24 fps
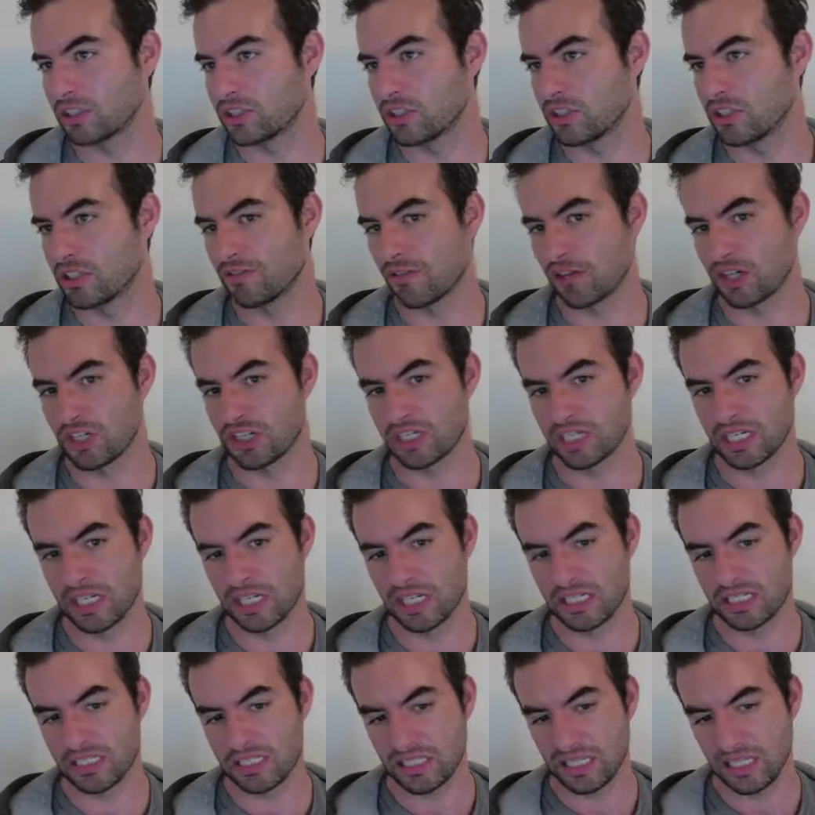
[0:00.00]
Universe
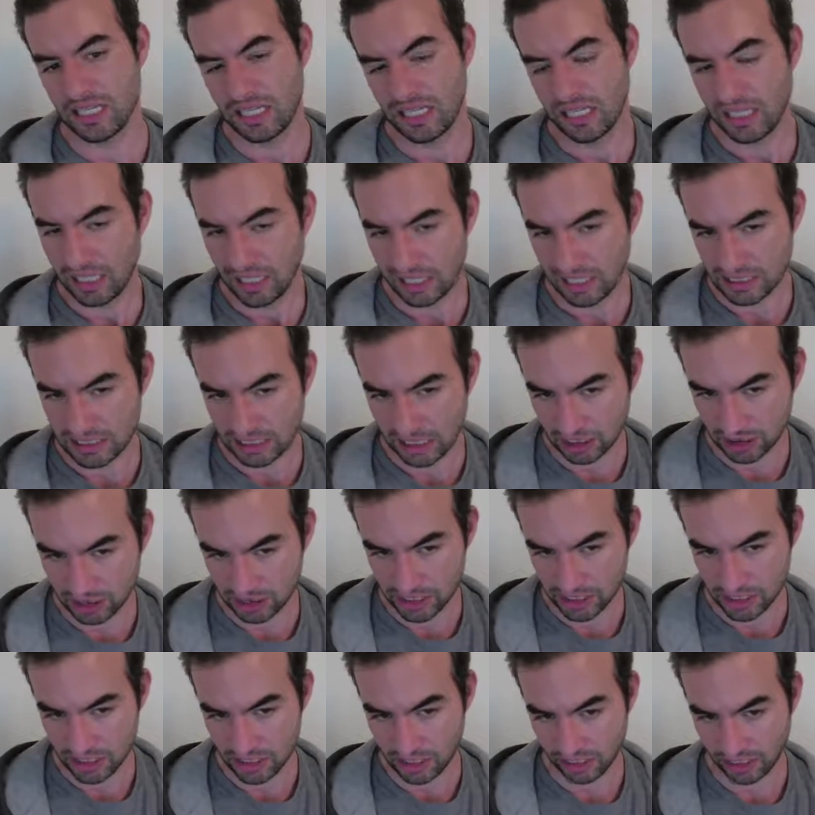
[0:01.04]
is, it's
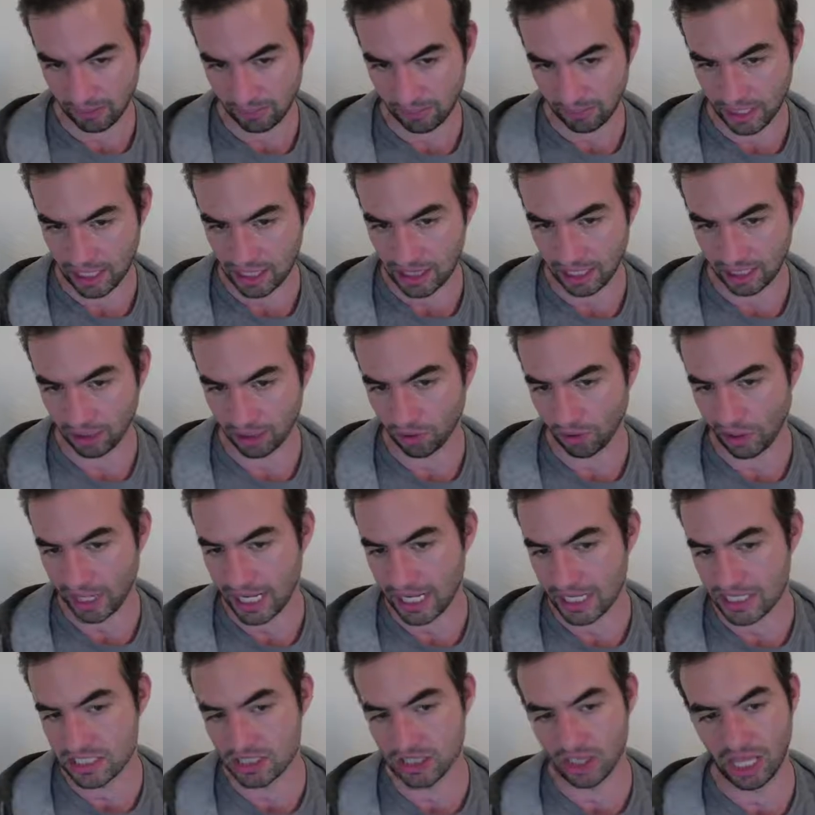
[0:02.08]
actually the company that
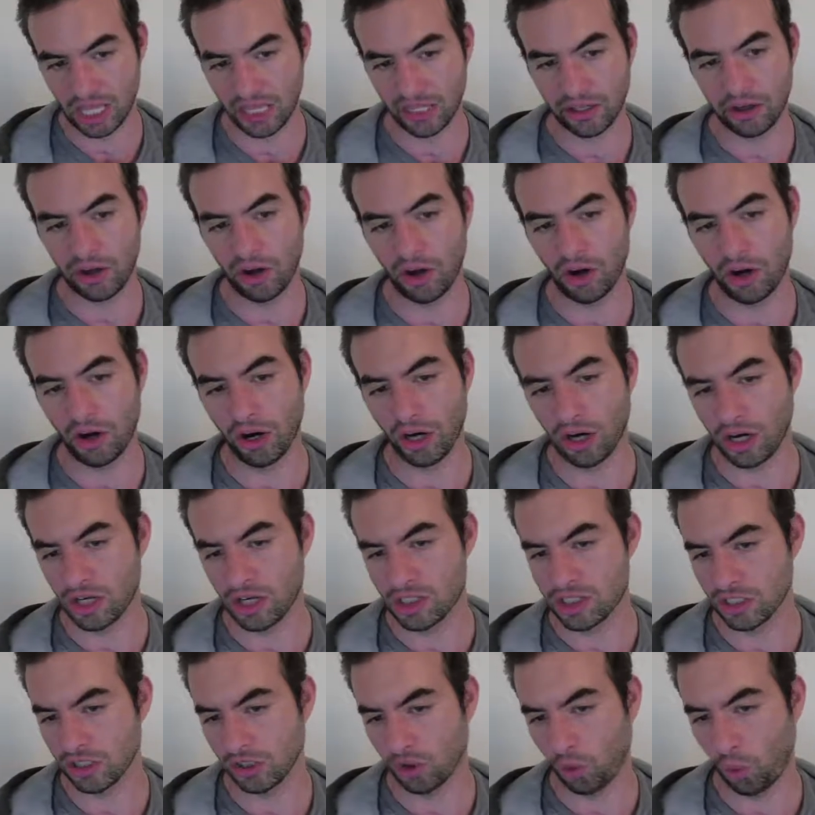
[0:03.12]
grades like
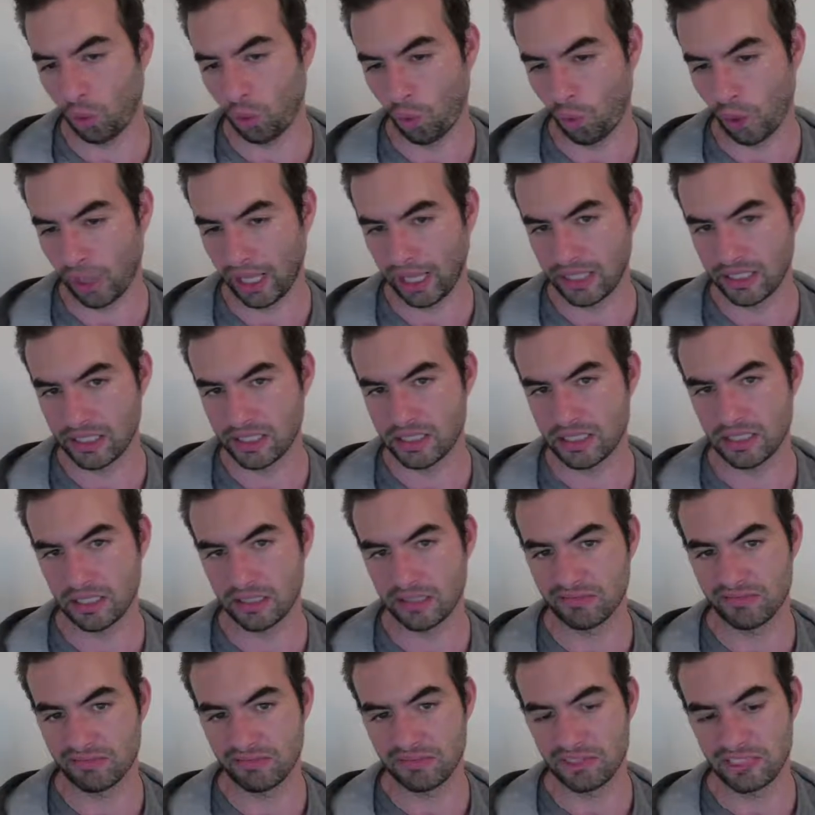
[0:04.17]
cards and coins
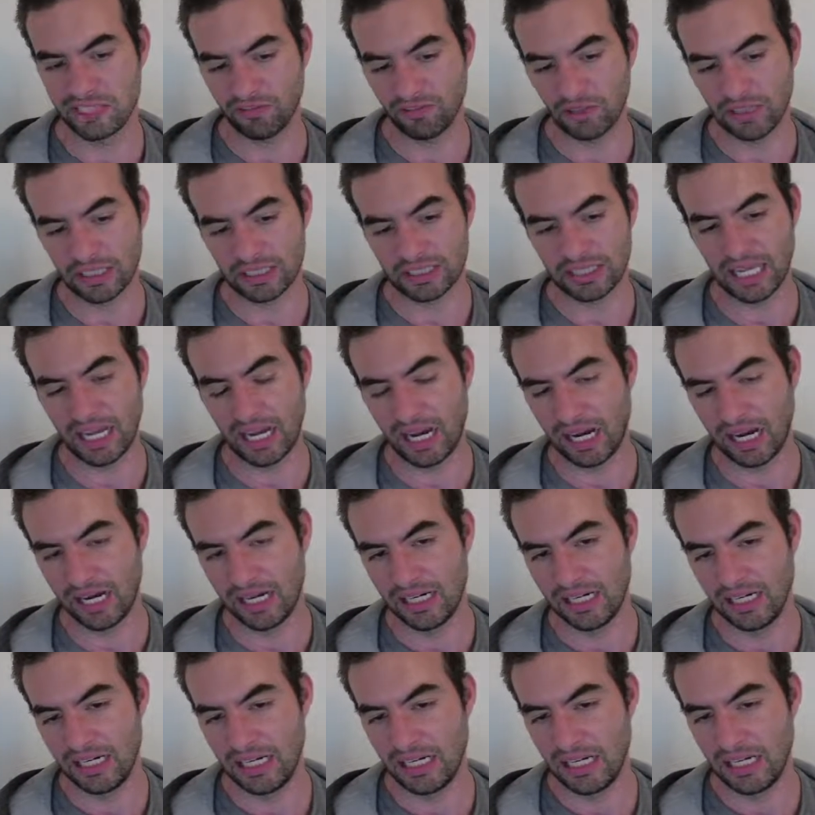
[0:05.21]
and stuff like that.
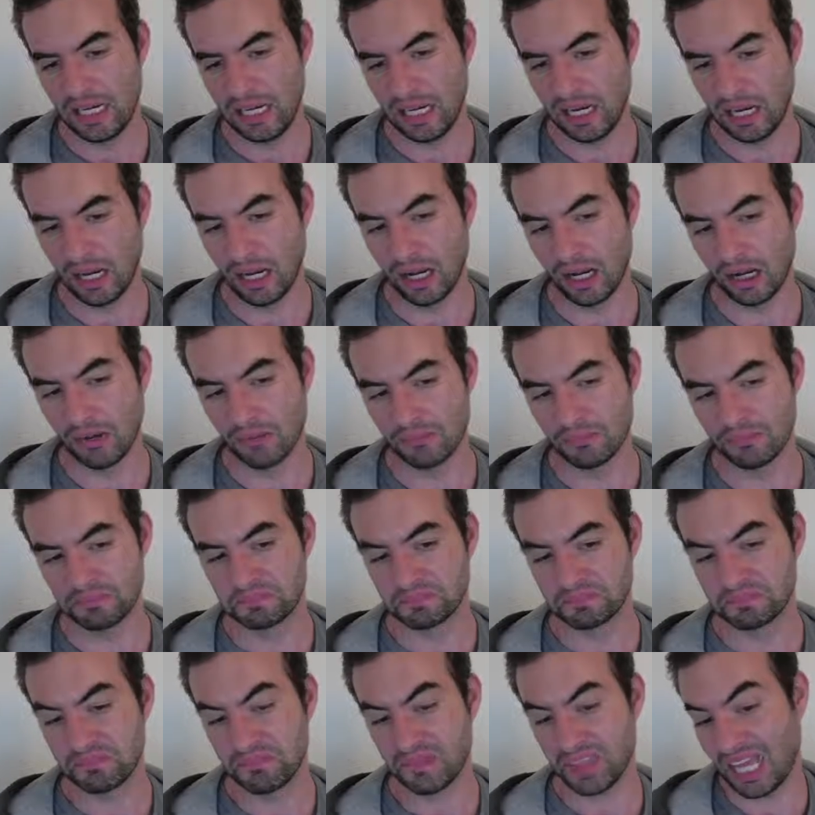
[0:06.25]

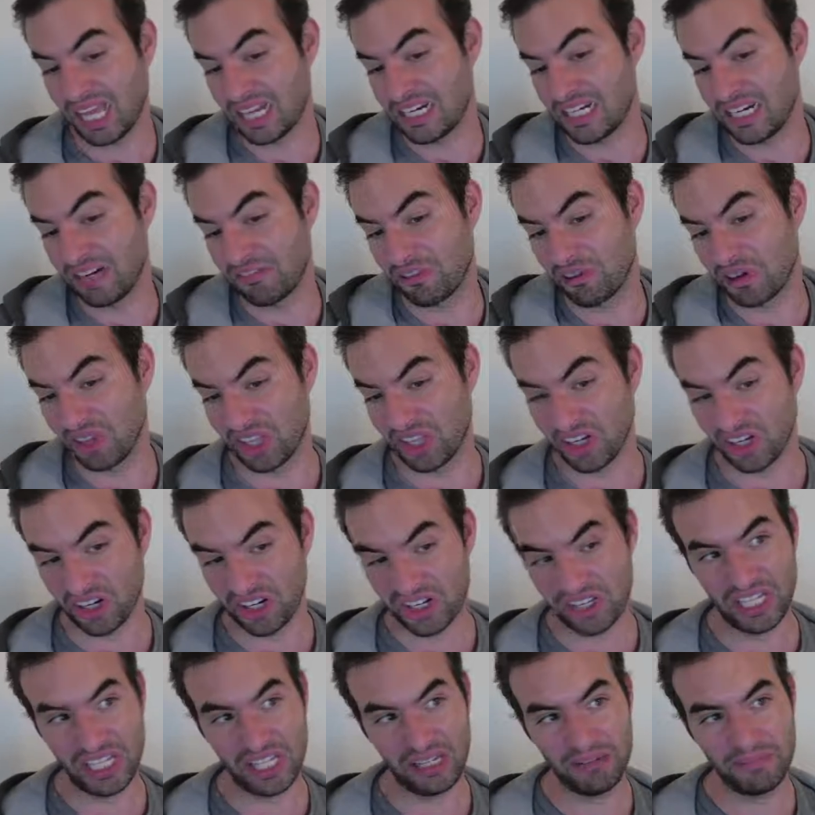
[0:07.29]
I never really heard
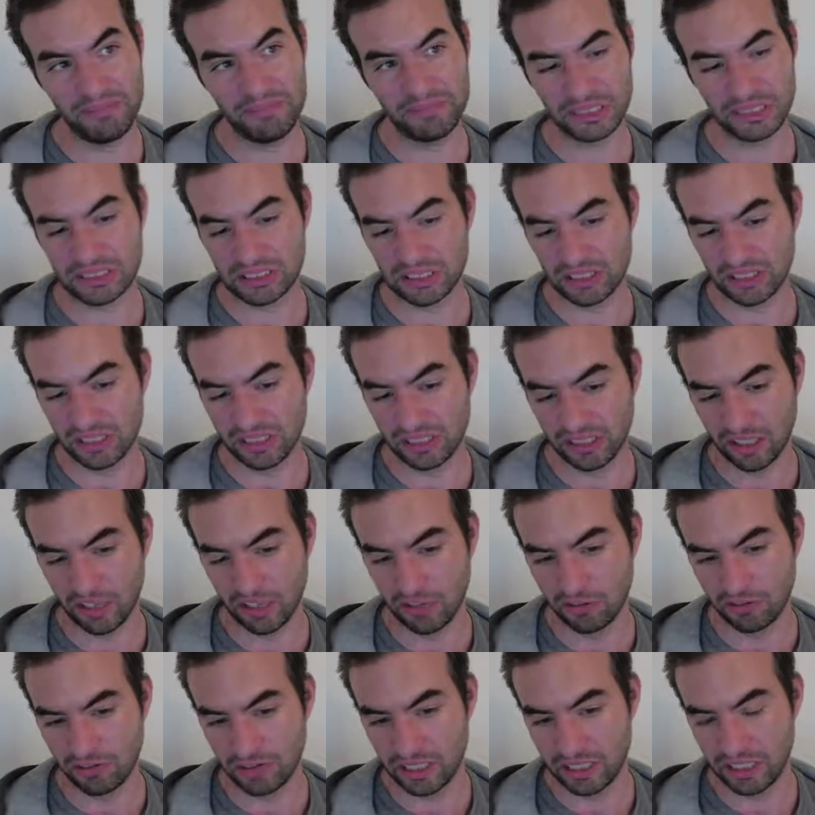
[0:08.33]
of them, but during
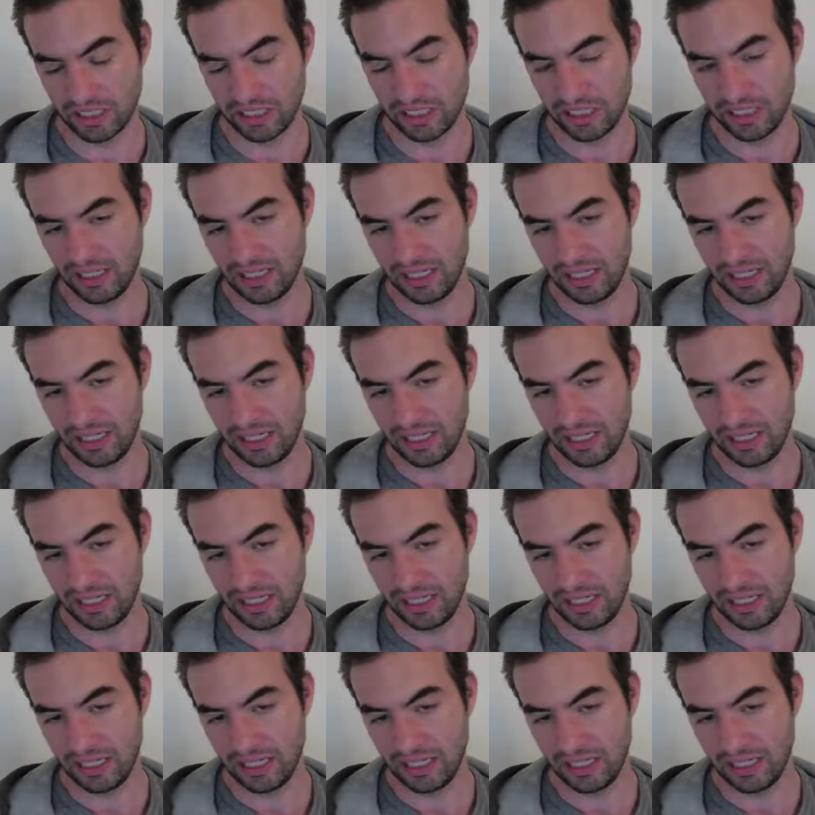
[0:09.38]
COVID,